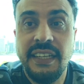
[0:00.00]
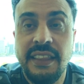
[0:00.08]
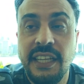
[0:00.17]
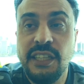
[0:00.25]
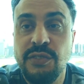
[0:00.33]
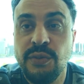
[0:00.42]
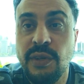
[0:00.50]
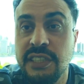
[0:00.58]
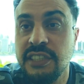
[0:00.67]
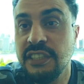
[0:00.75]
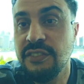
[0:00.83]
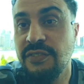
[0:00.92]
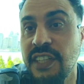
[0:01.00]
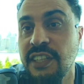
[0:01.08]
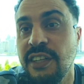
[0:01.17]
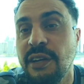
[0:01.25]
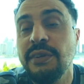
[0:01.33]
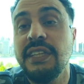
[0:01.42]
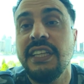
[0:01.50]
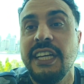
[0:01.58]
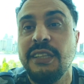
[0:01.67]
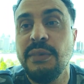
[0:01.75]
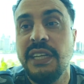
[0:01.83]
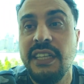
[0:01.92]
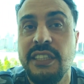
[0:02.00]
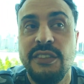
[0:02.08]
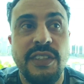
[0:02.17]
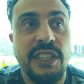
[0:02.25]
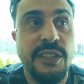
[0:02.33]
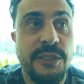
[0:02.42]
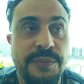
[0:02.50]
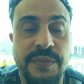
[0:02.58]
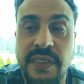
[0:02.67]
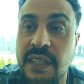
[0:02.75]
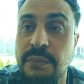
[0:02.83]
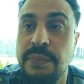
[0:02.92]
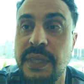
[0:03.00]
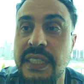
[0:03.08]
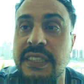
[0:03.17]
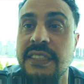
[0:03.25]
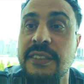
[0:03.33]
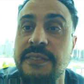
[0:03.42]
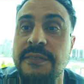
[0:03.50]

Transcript: Thank you for watching this video. I really like making this video. Peace.